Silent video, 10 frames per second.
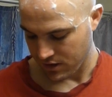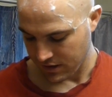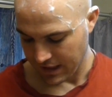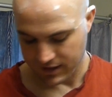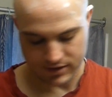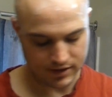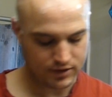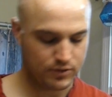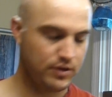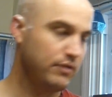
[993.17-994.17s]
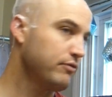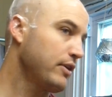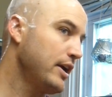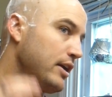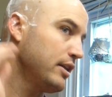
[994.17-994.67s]
Texas, or the
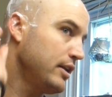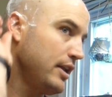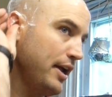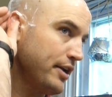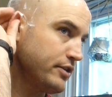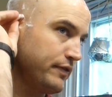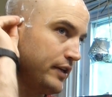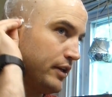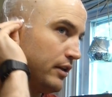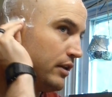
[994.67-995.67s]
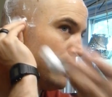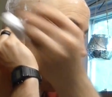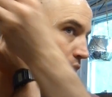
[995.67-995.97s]
Franklin, Nashville,